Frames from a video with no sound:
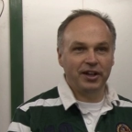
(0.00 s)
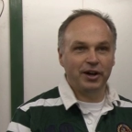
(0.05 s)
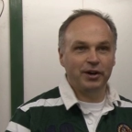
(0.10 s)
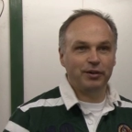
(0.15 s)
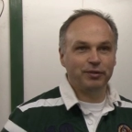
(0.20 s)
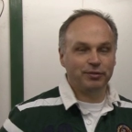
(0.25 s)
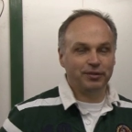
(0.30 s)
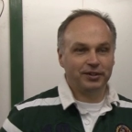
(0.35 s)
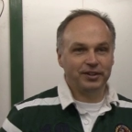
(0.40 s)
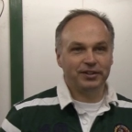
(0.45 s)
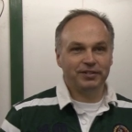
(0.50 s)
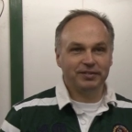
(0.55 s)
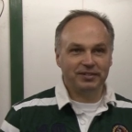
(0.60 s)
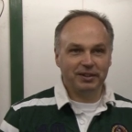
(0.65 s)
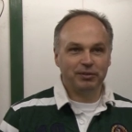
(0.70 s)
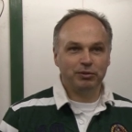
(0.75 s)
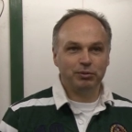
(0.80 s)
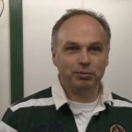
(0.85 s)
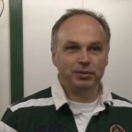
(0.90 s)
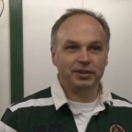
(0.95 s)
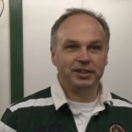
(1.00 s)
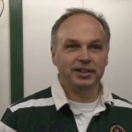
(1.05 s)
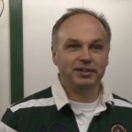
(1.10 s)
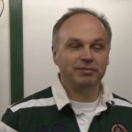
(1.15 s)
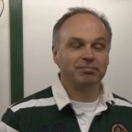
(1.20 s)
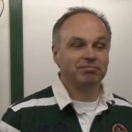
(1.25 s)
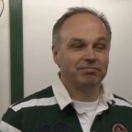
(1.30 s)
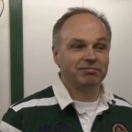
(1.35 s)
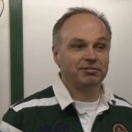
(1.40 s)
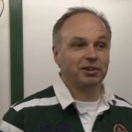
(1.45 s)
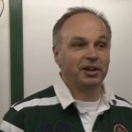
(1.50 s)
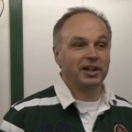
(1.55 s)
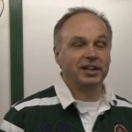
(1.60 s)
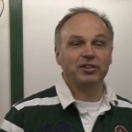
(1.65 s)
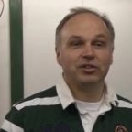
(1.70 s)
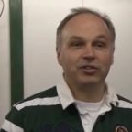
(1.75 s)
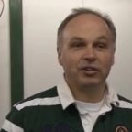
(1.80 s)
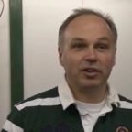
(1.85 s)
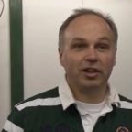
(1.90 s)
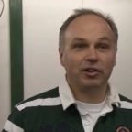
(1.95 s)
Alpha, that would be
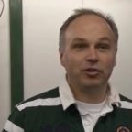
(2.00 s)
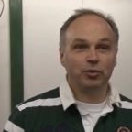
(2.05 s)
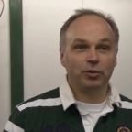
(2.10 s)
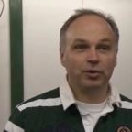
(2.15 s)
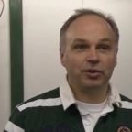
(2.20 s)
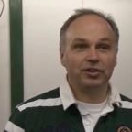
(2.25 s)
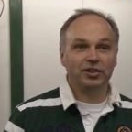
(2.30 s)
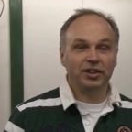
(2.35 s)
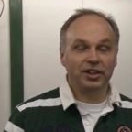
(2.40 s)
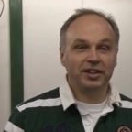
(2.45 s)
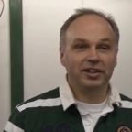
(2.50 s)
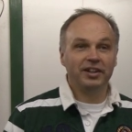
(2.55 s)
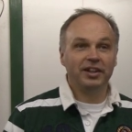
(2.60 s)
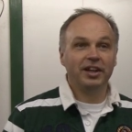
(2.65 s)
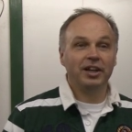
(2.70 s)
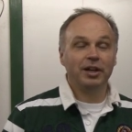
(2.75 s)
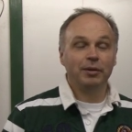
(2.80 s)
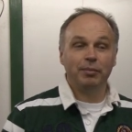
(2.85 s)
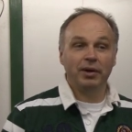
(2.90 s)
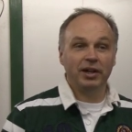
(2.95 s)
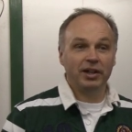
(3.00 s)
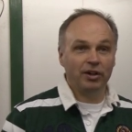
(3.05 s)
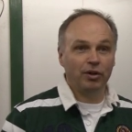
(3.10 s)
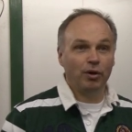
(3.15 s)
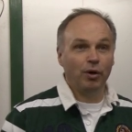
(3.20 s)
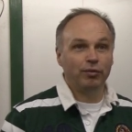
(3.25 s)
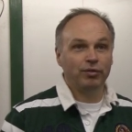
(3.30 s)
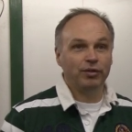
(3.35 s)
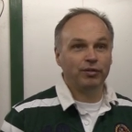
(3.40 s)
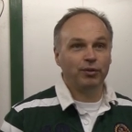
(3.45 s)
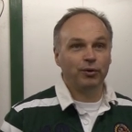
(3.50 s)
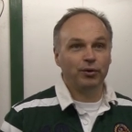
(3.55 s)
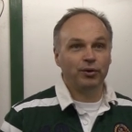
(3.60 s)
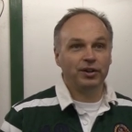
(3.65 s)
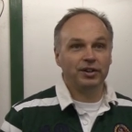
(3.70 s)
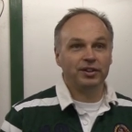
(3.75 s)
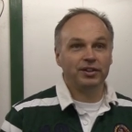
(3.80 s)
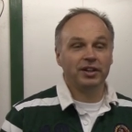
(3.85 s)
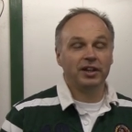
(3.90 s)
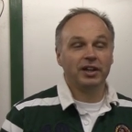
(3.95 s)
great. So that's what I did. Made an offer for
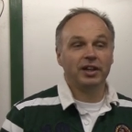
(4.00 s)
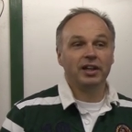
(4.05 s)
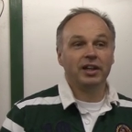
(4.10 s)
it.